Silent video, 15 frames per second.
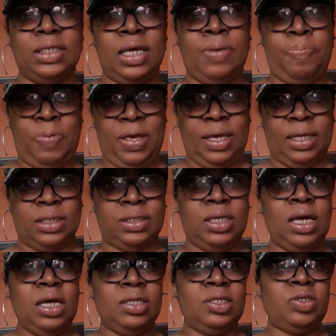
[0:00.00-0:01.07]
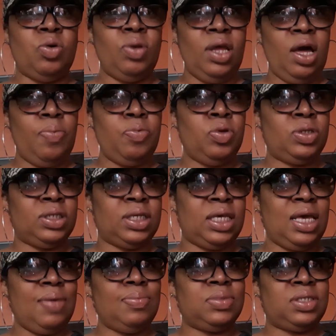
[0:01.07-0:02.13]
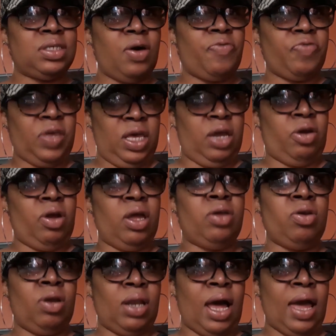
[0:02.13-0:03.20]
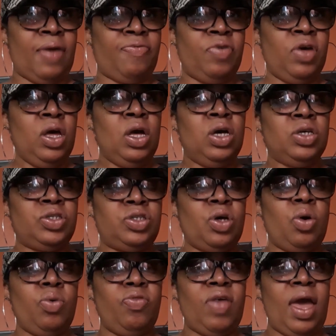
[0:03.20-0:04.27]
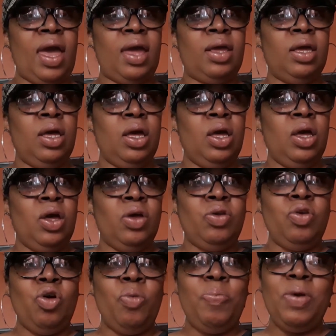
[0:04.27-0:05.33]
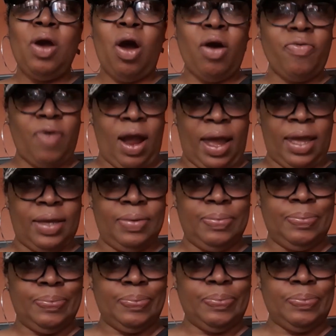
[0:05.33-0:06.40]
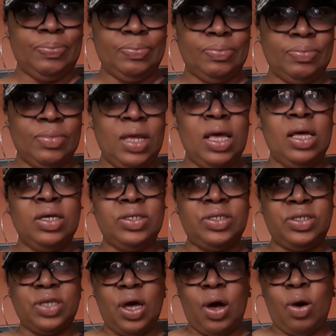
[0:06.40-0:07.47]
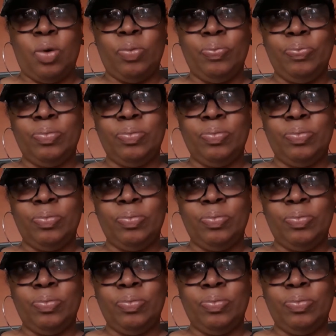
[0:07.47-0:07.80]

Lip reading: That's going to help you to keep self-care in your life so that you'll be all right. So,